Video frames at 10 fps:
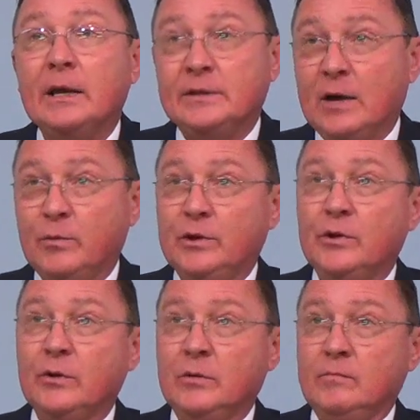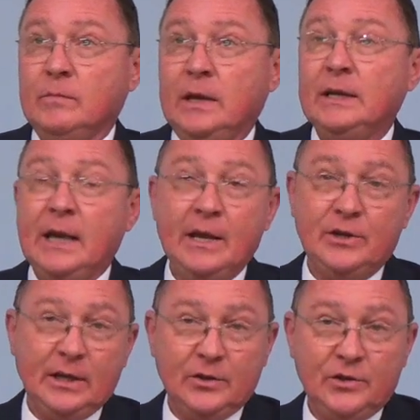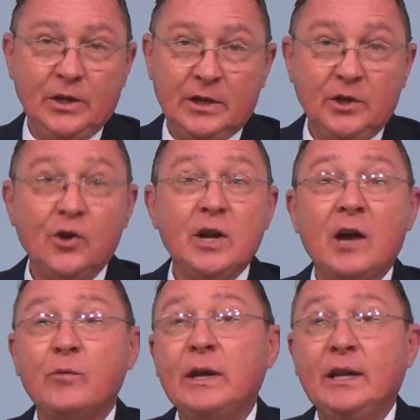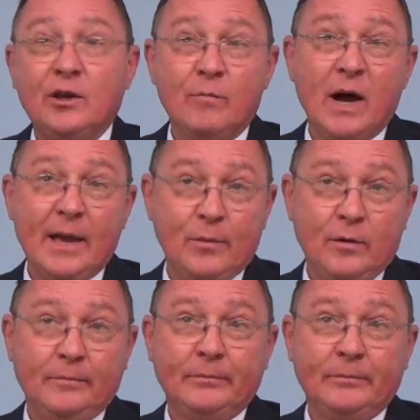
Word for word: is that when you're engaging in sin, you're not reading your Bible.